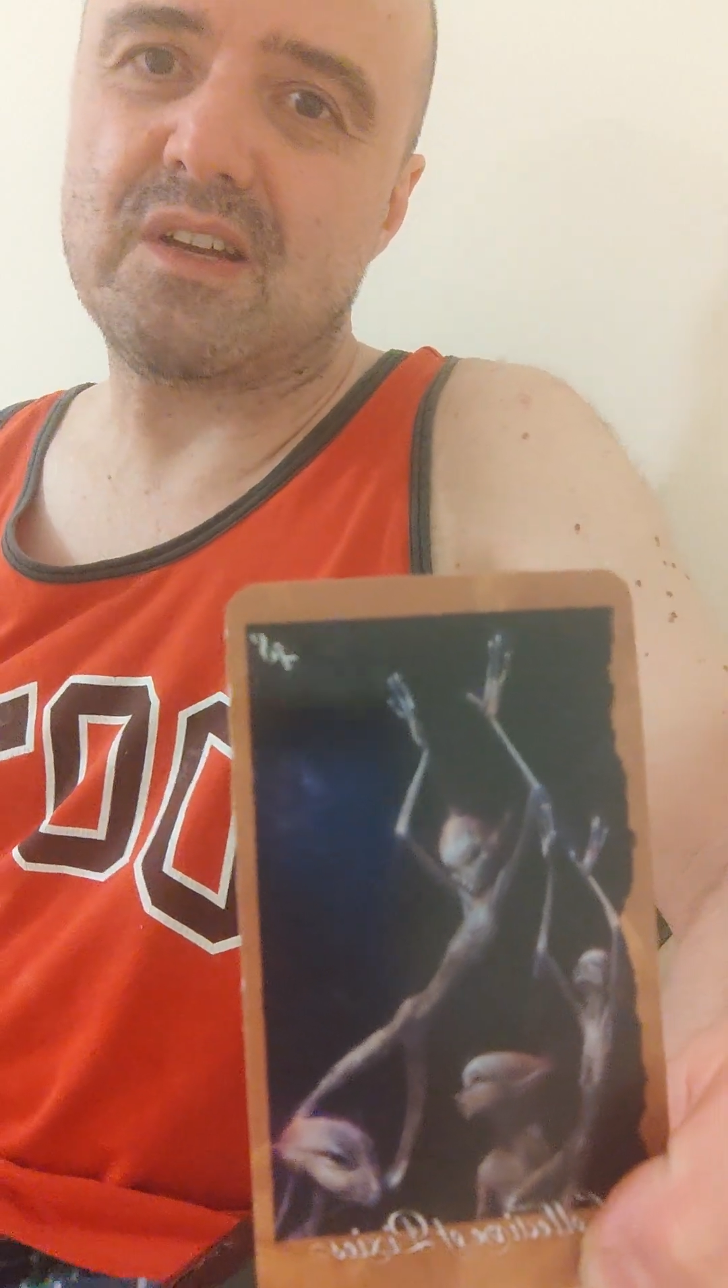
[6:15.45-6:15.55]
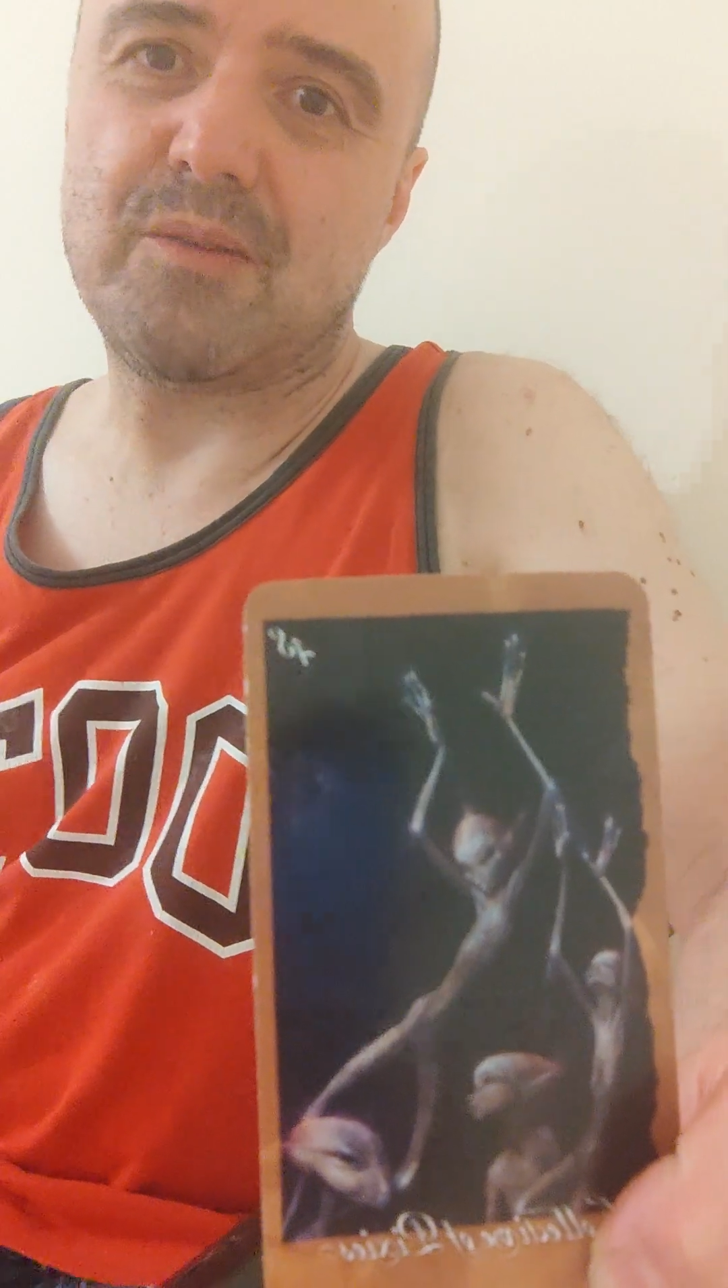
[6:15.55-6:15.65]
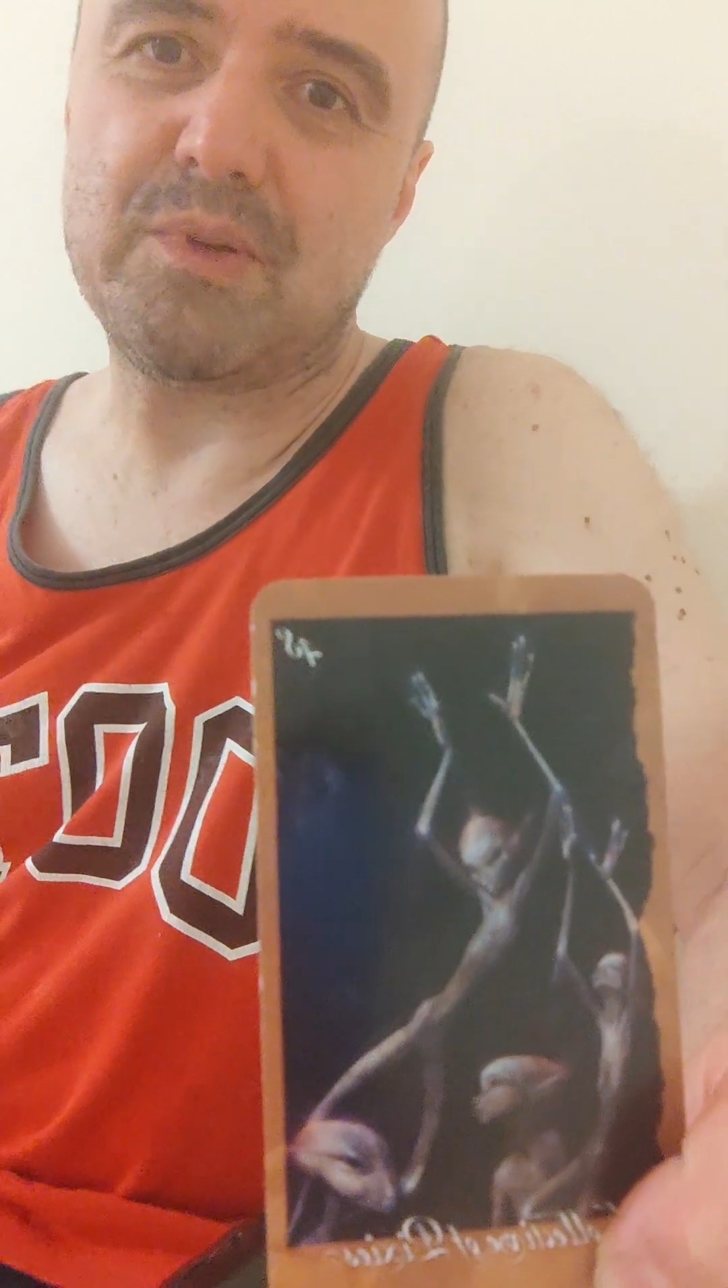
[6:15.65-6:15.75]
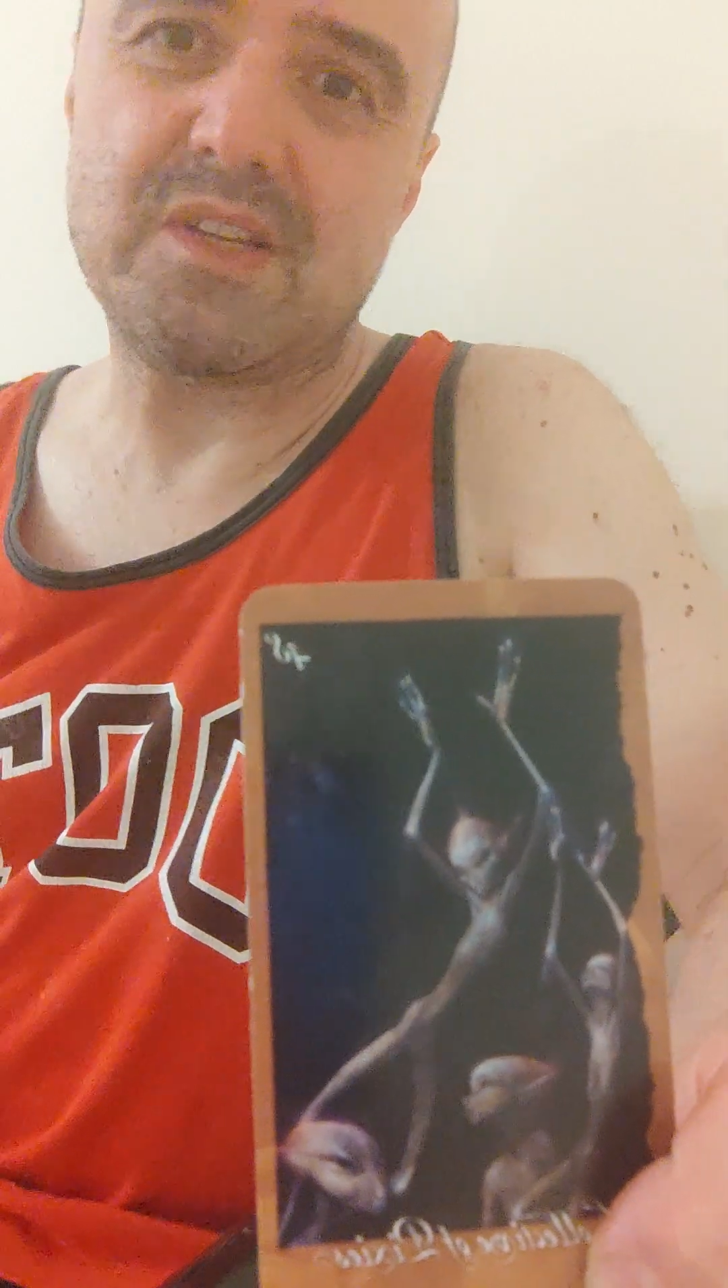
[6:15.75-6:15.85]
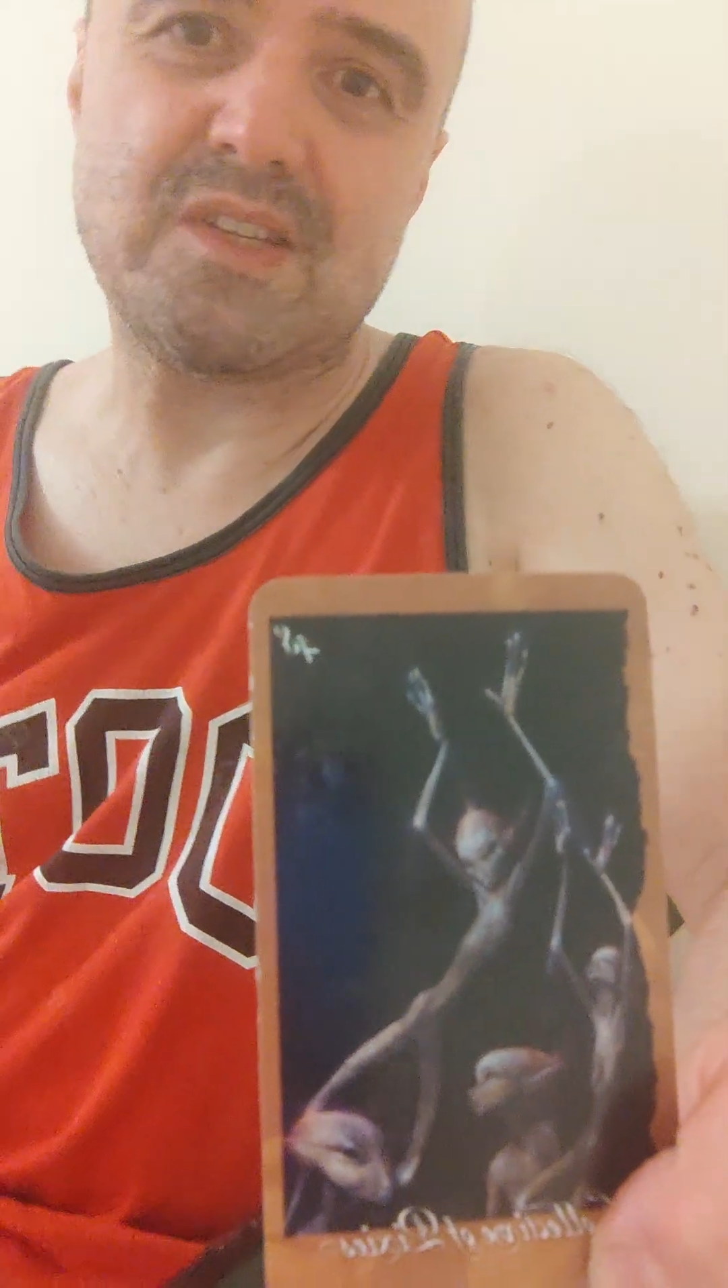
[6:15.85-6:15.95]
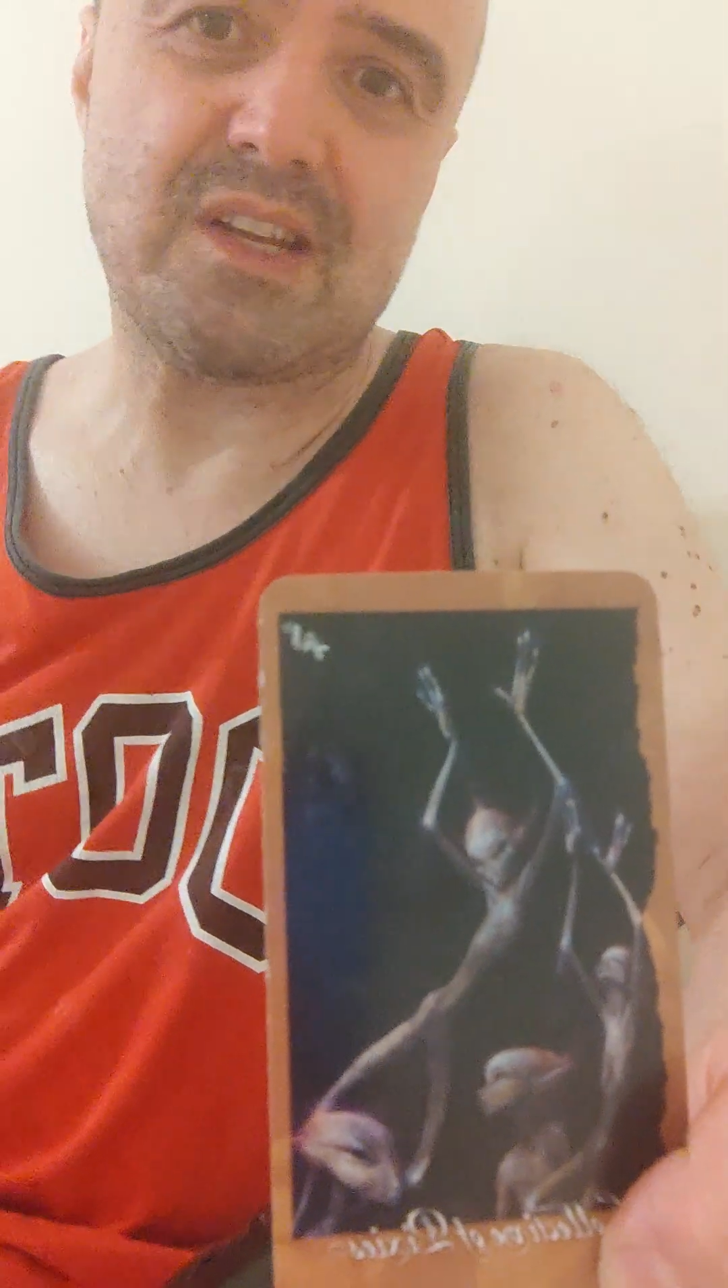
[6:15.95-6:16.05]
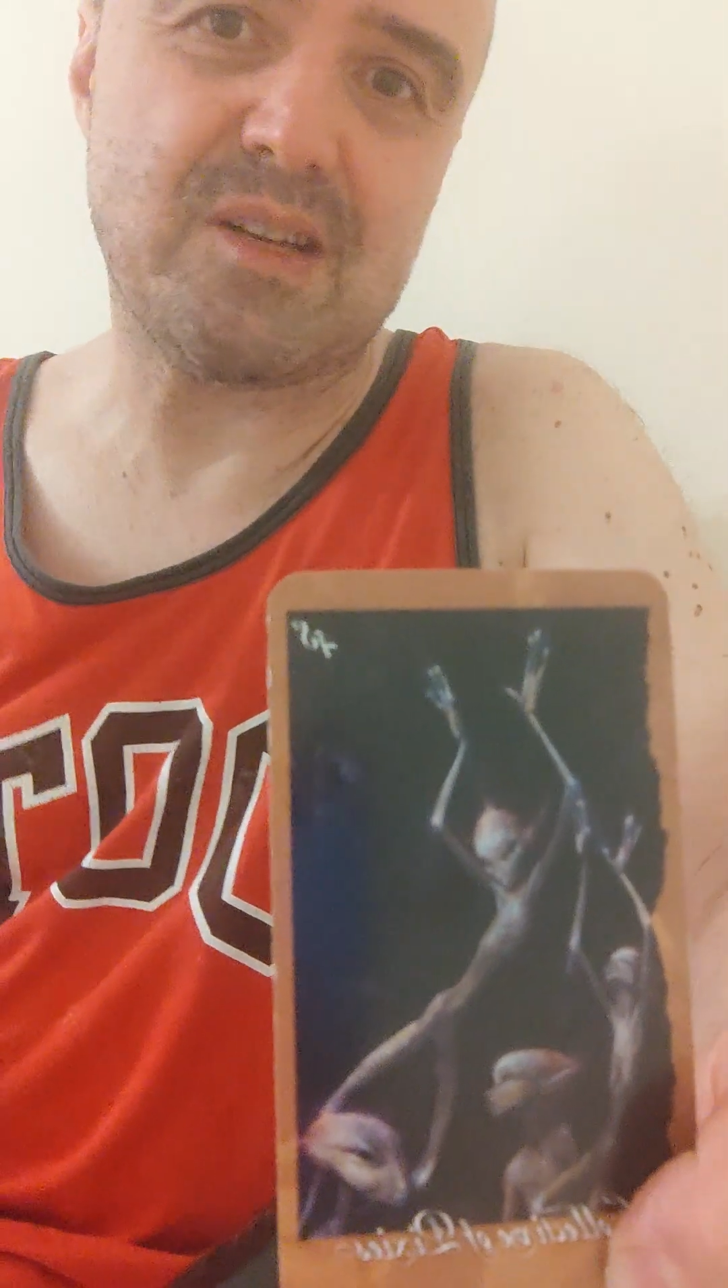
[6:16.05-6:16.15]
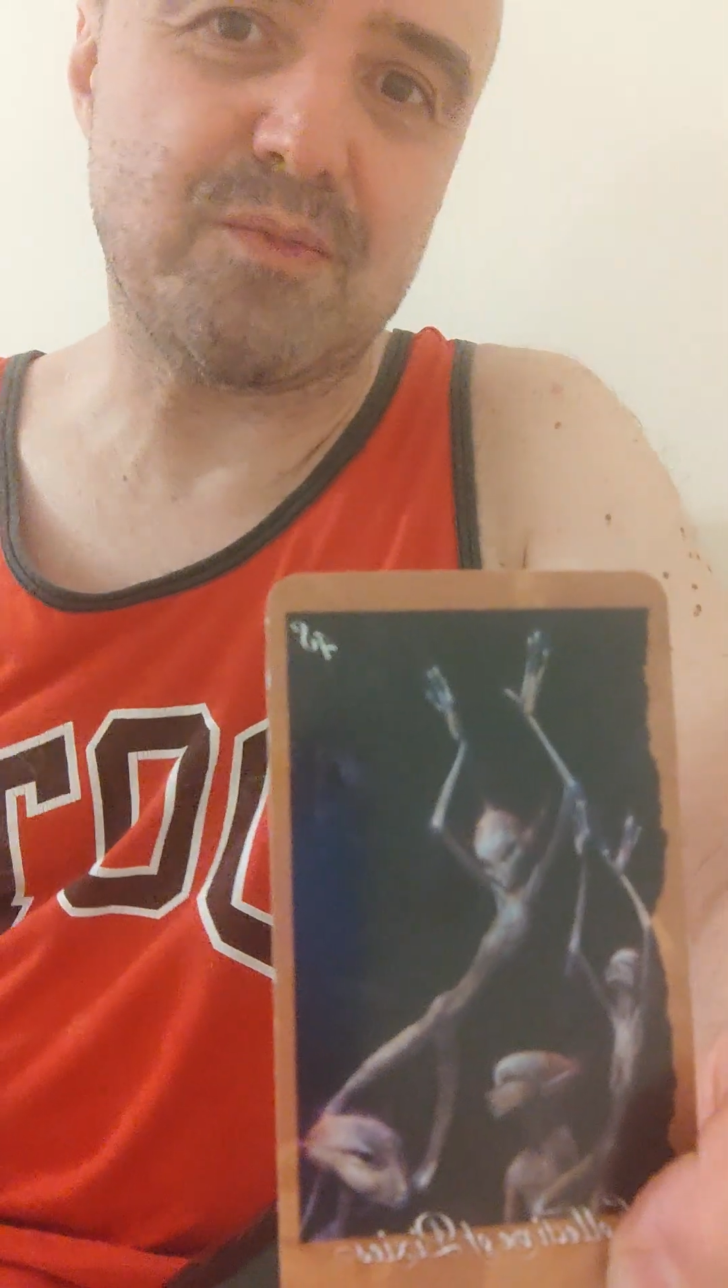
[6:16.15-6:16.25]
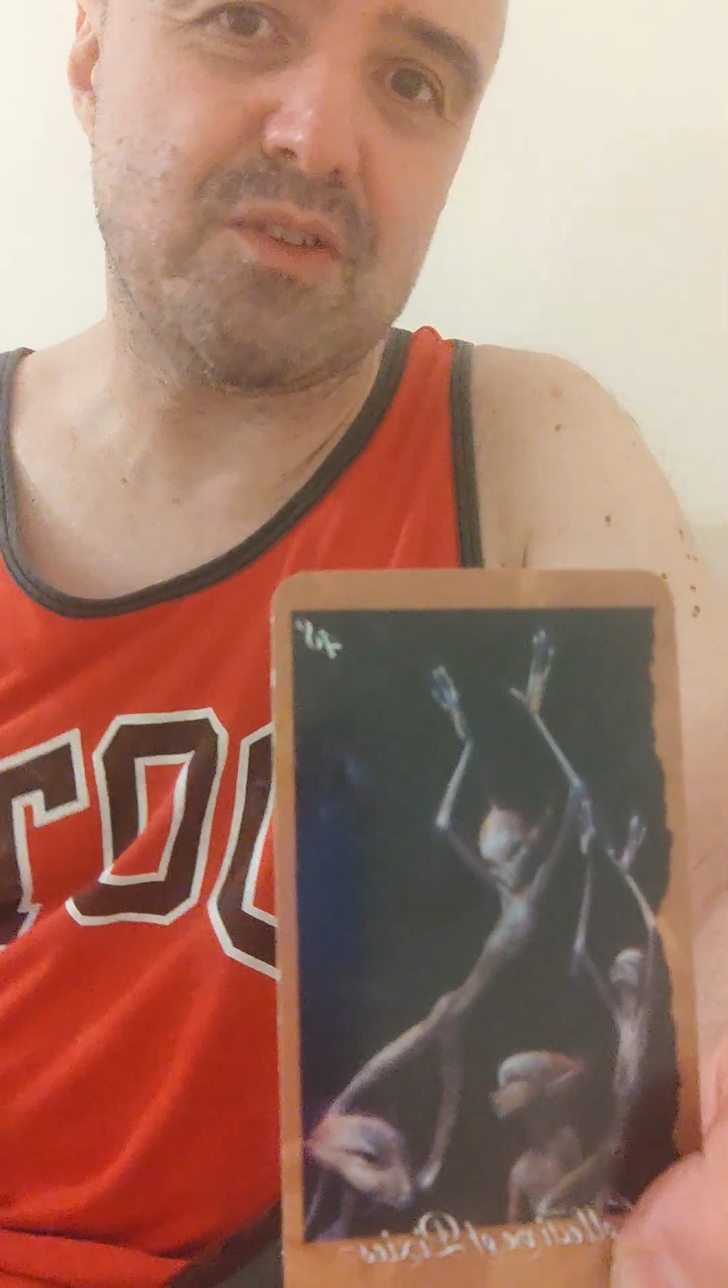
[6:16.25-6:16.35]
companies that come